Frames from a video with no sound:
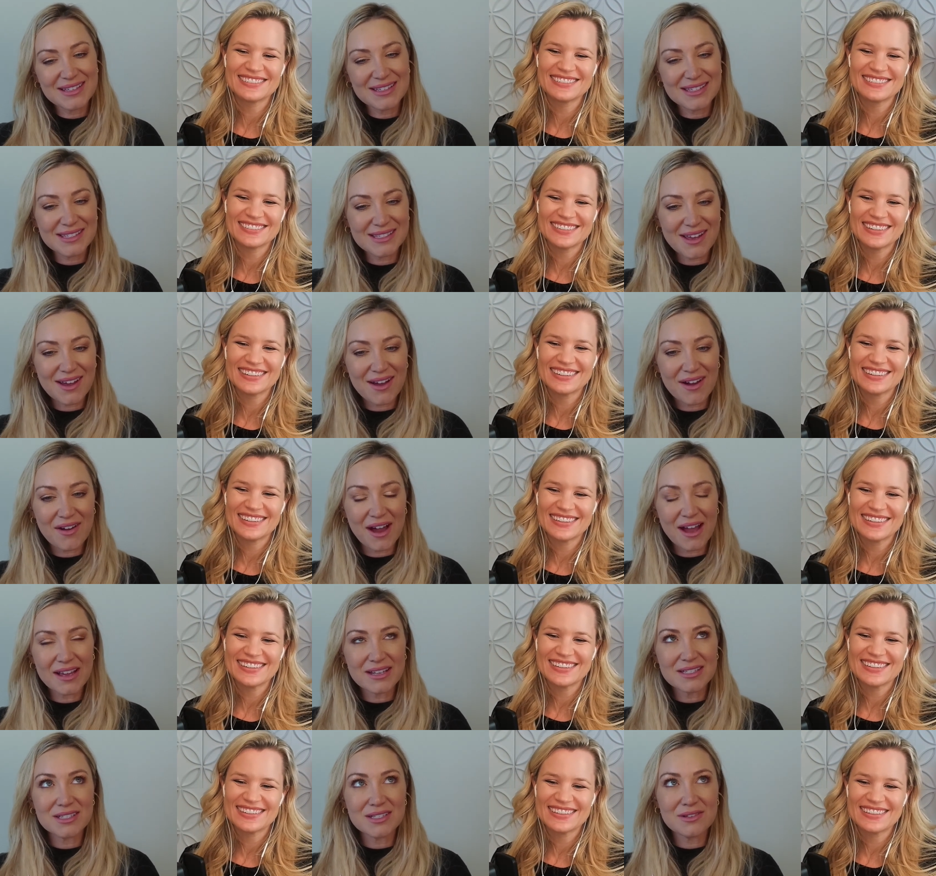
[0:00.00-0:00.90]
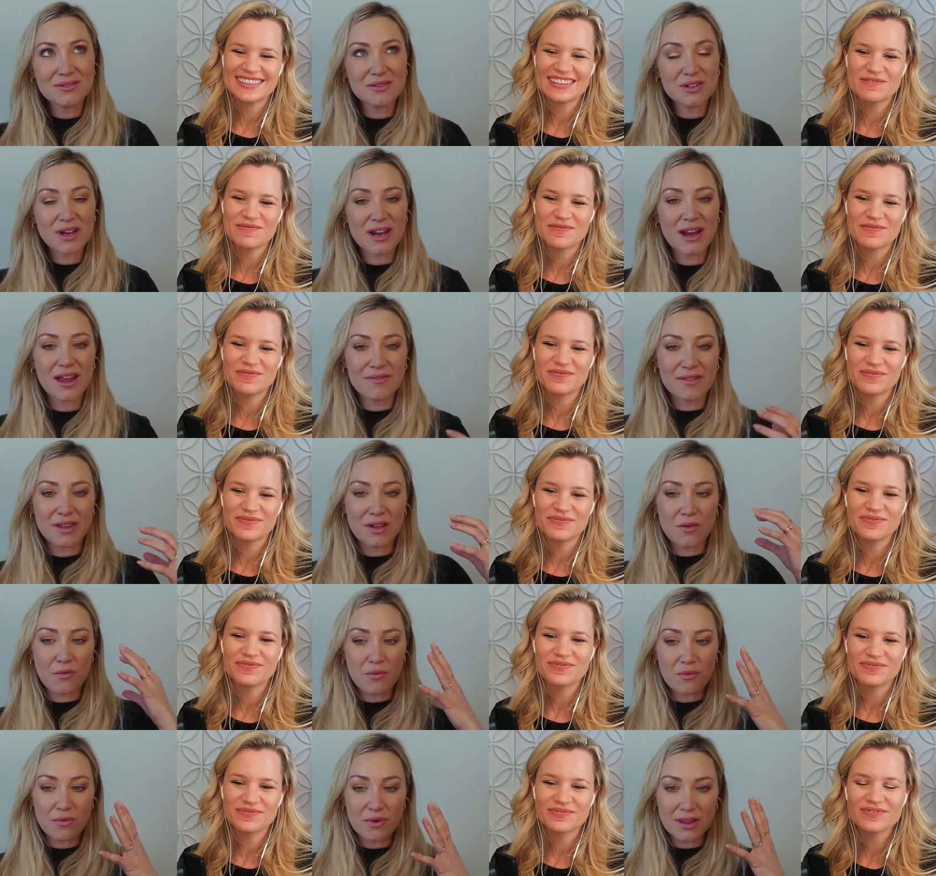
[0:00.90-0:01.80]
Speaker 1: So I do try to have like
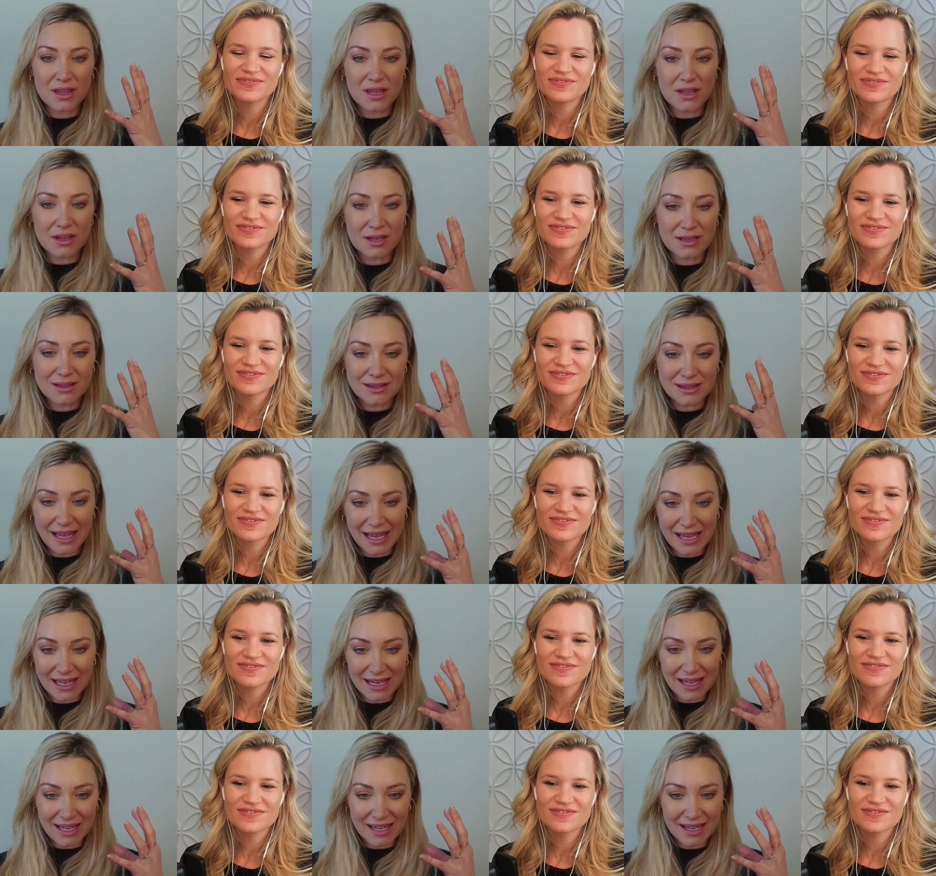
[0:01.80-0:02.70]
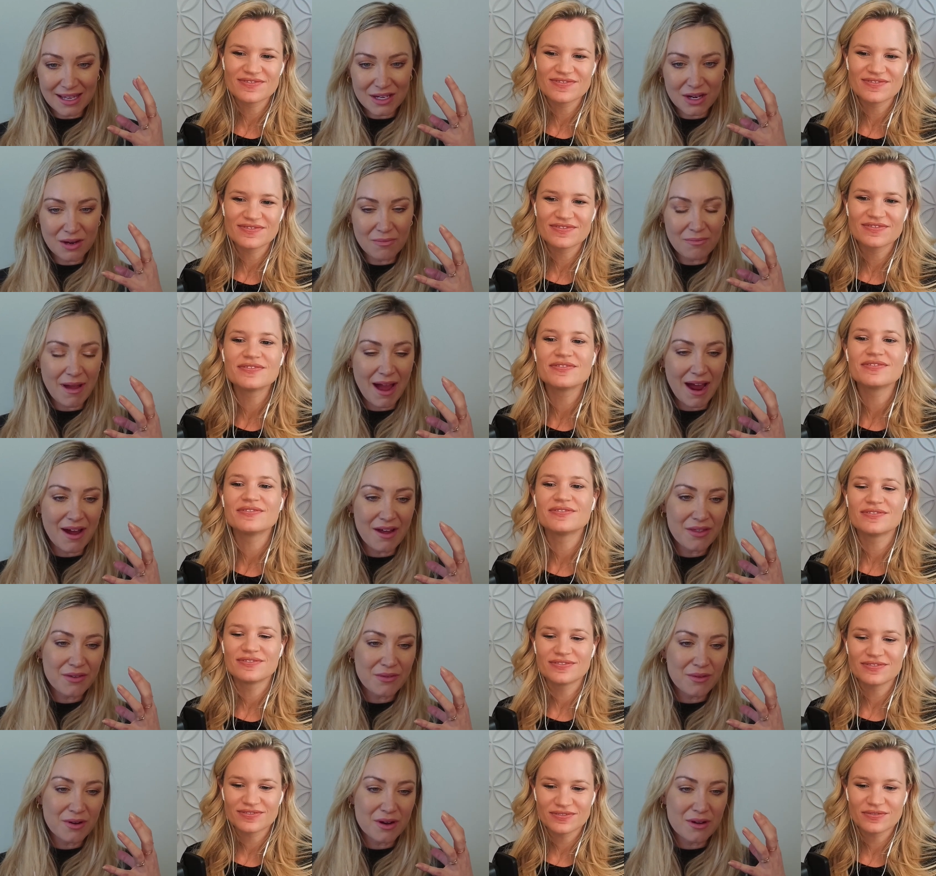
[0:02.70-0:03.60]
really good lighting in your
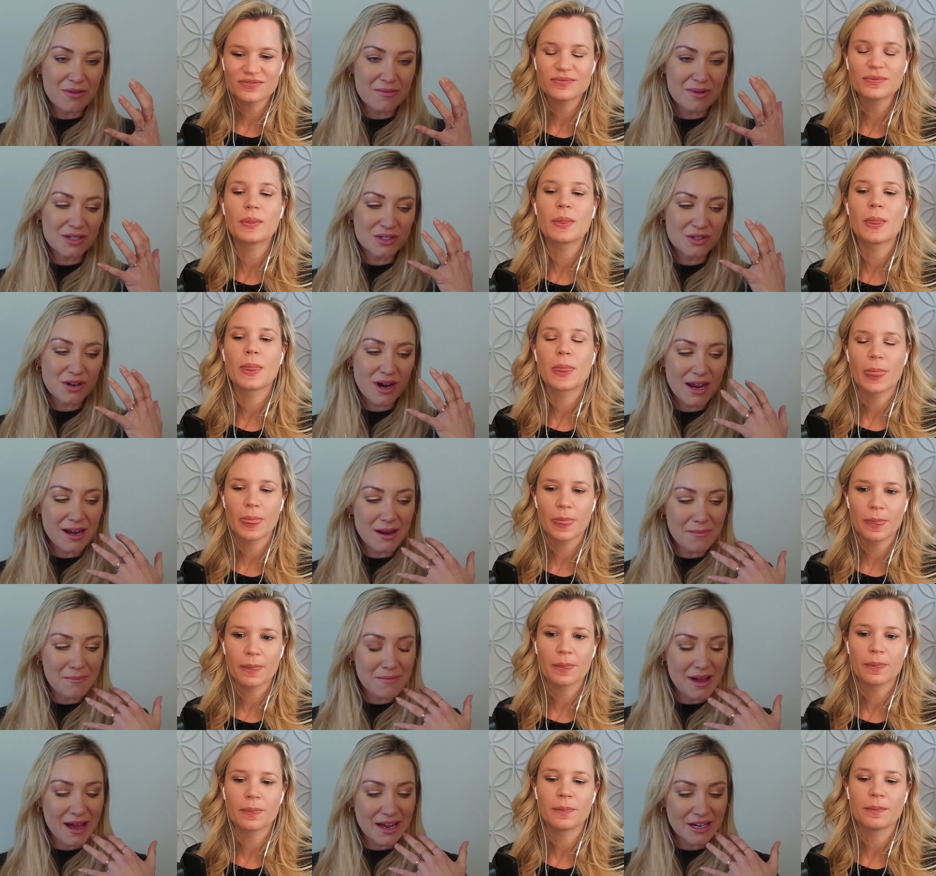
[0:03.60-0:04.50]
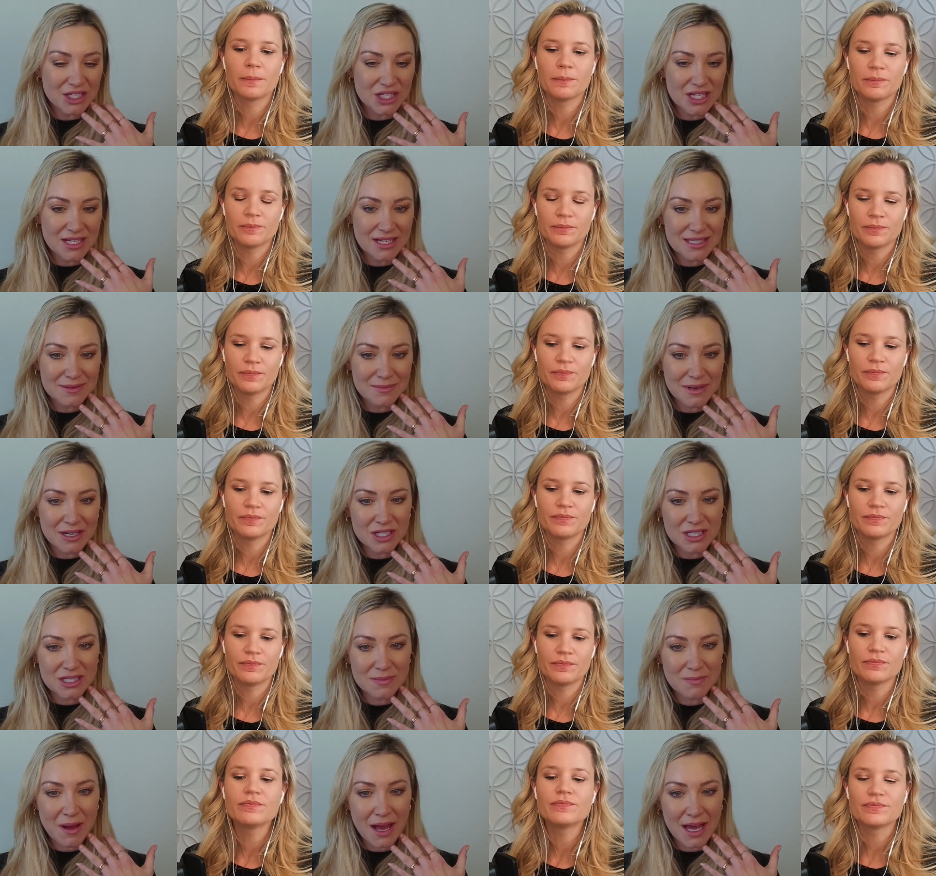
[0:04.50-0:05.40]
bathroom and try to match it as
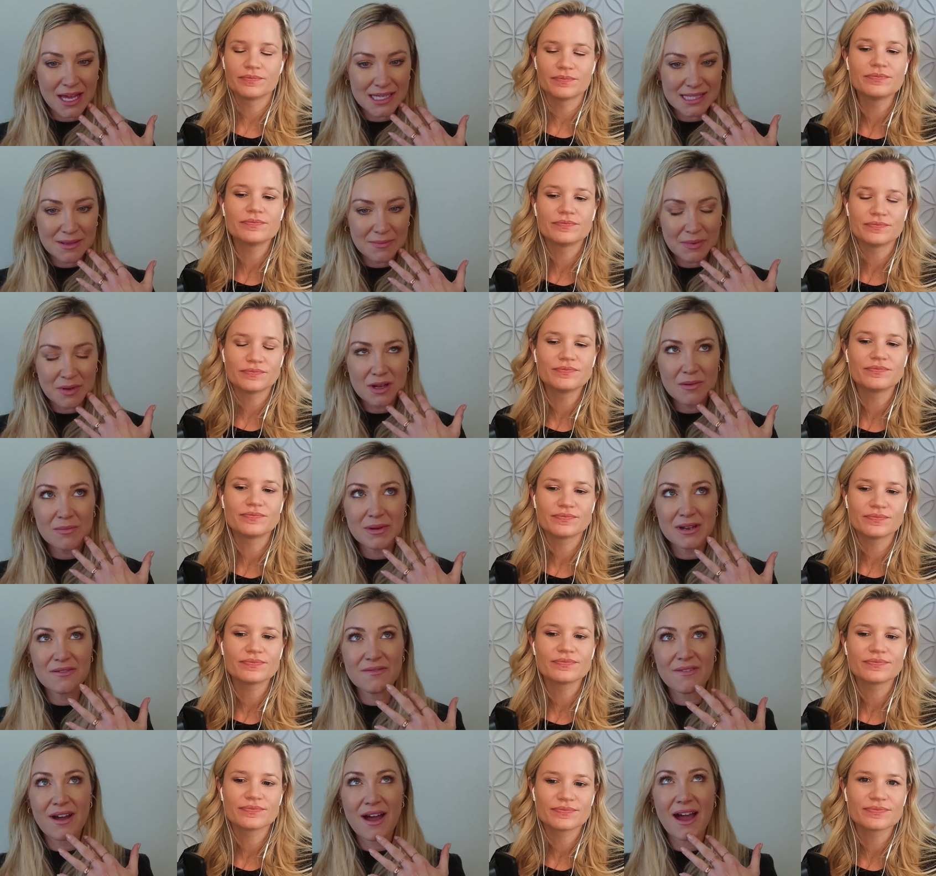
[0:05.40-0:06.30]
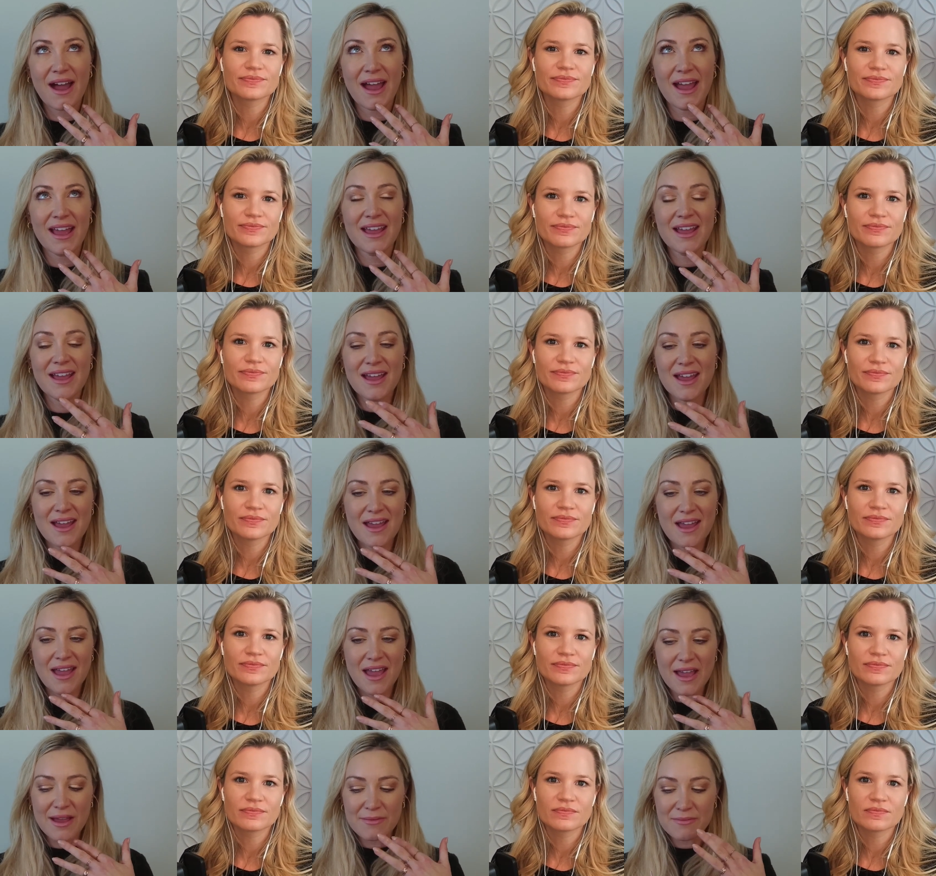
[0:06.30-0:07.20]
much as possible. But if I
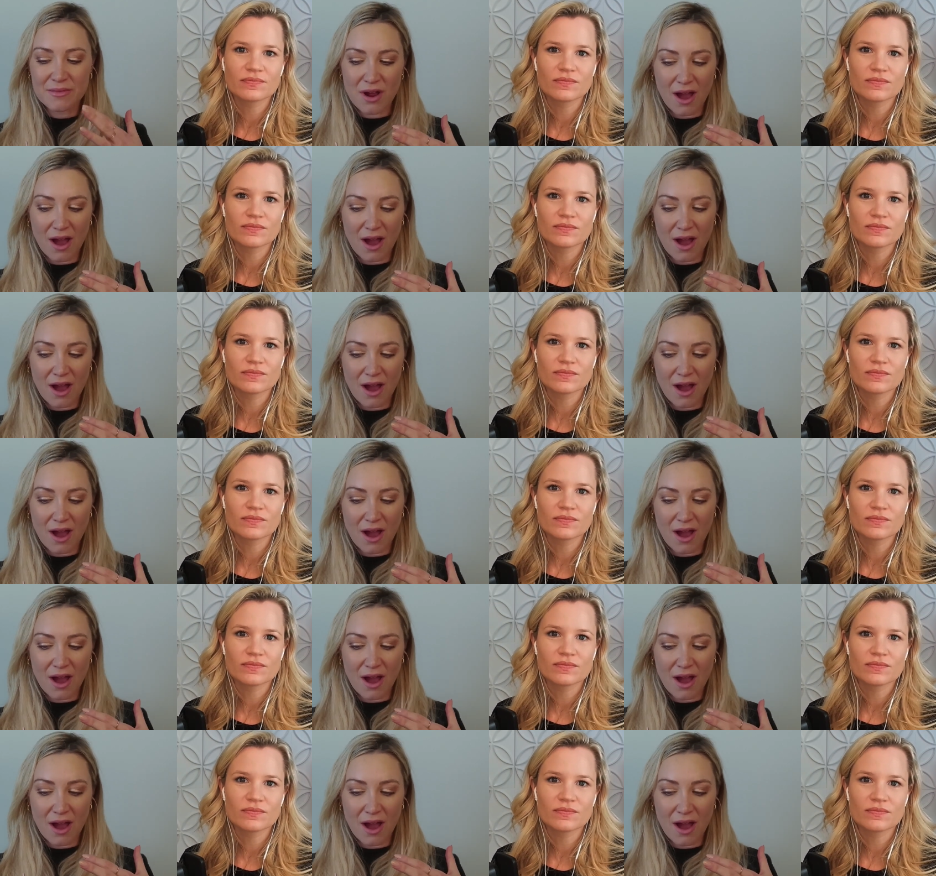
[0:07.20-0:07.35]
am